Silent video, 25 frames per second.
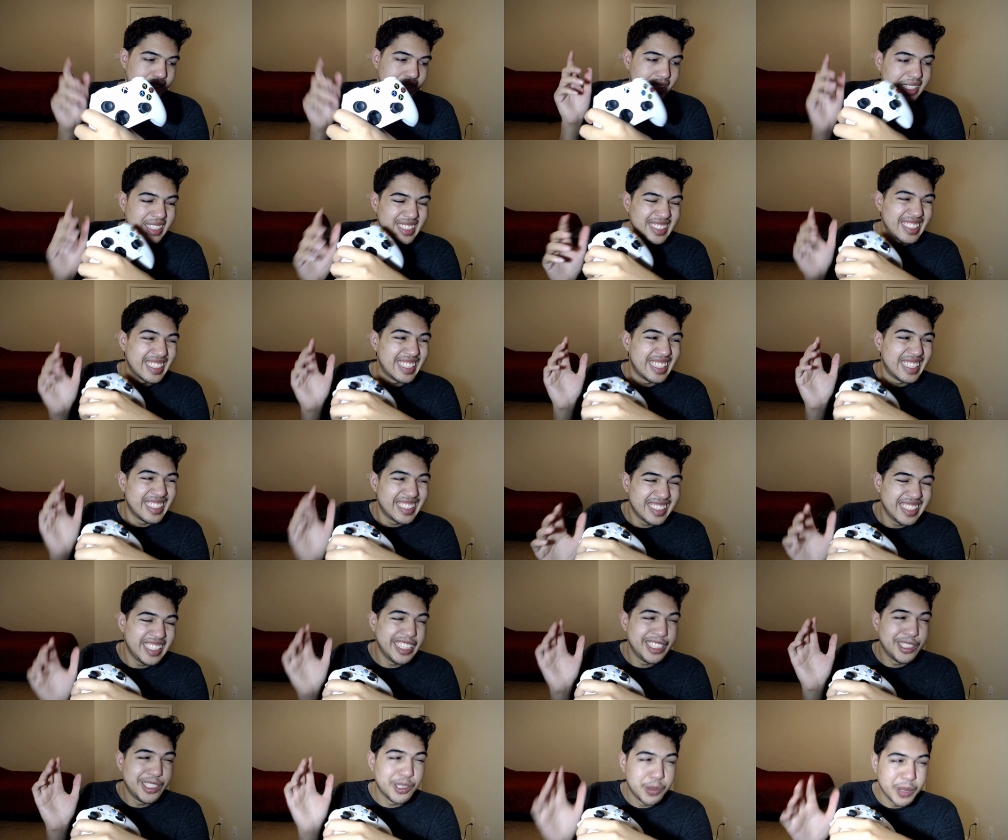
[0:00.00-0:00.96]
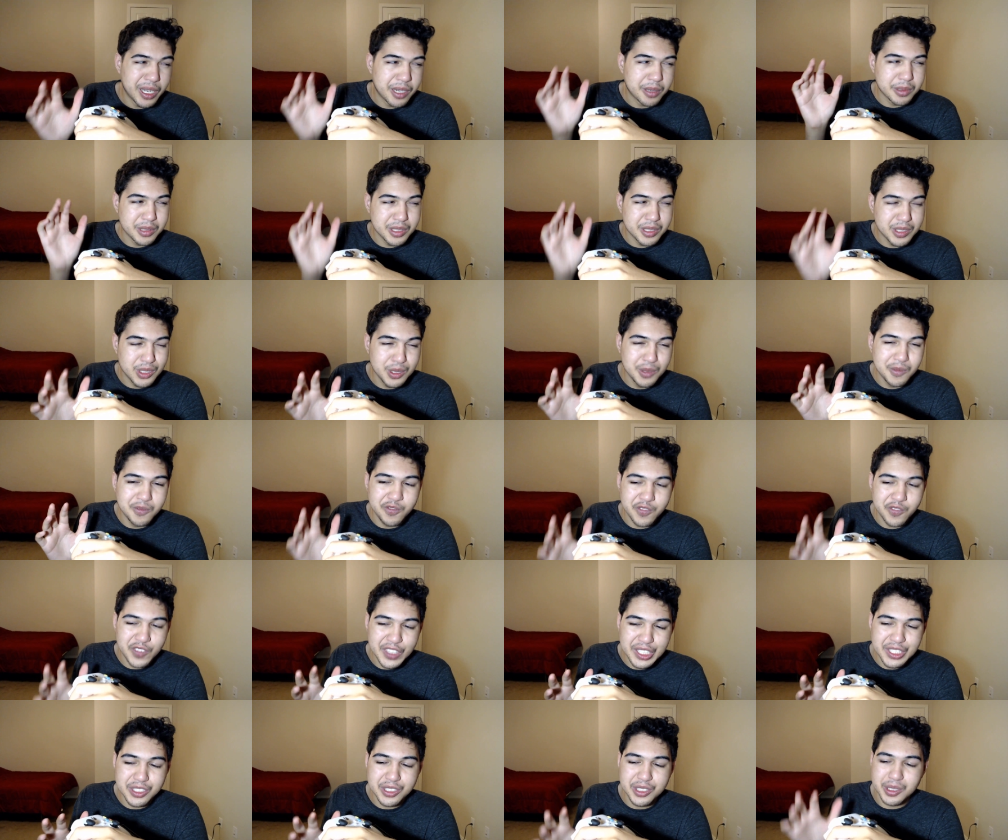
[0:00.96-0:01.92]
This is the quick resume
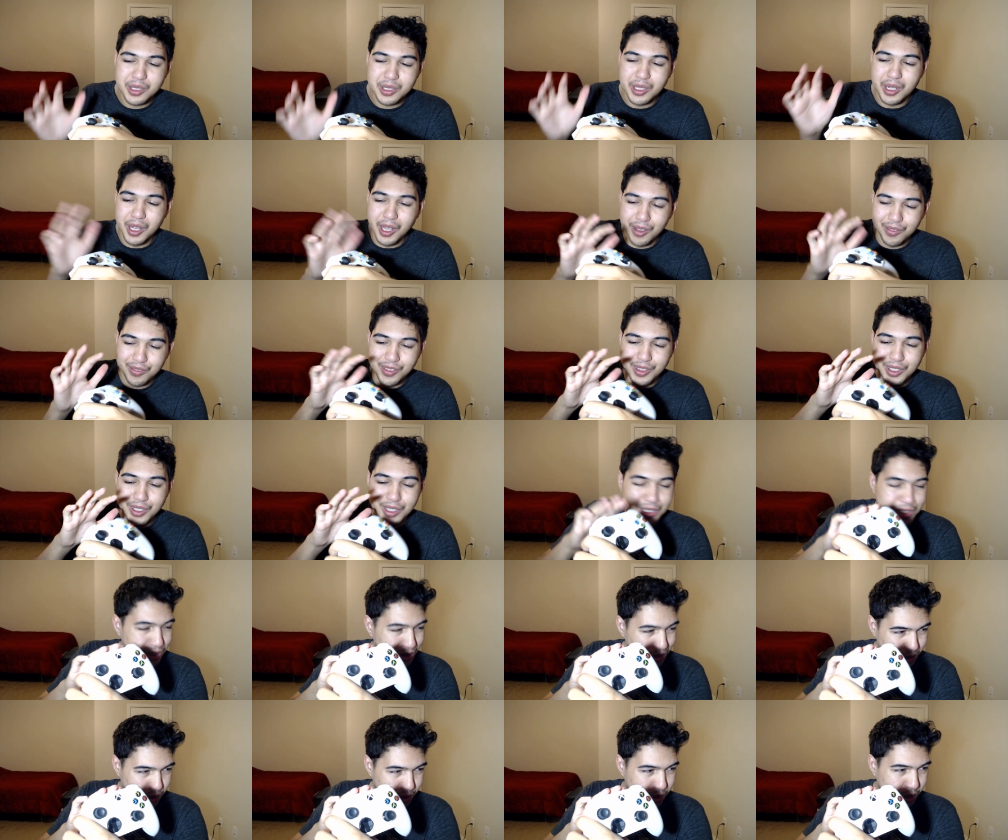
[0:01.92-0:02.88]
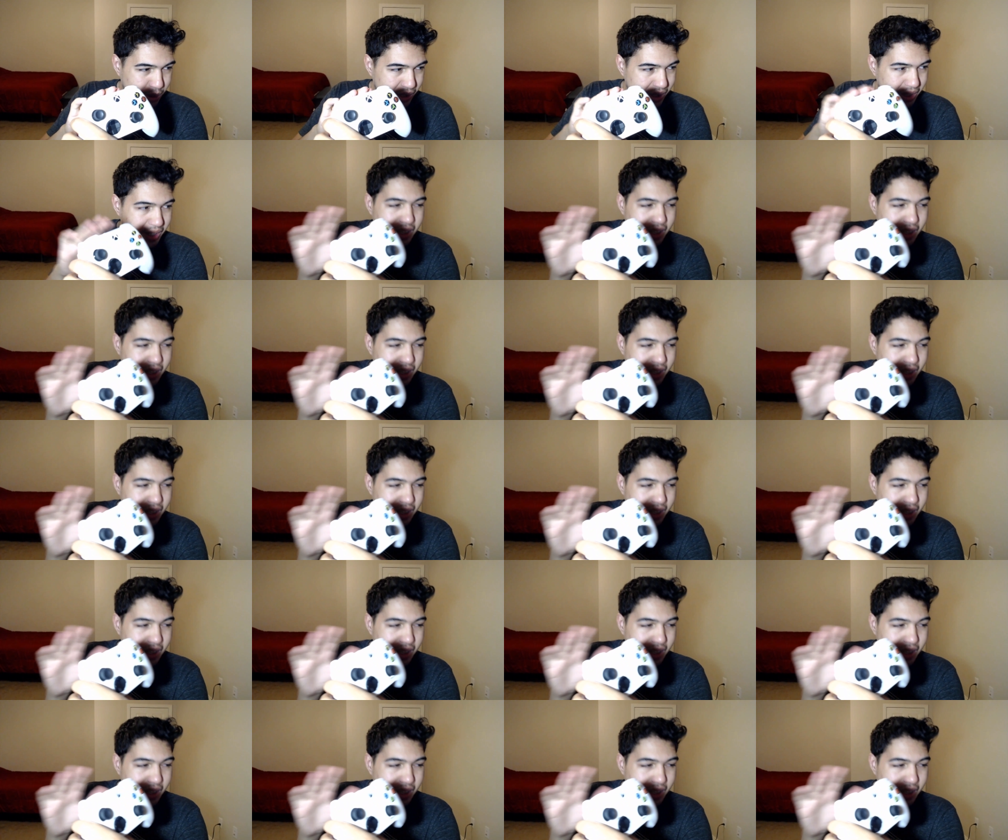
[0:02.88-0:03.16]
feature of the controller.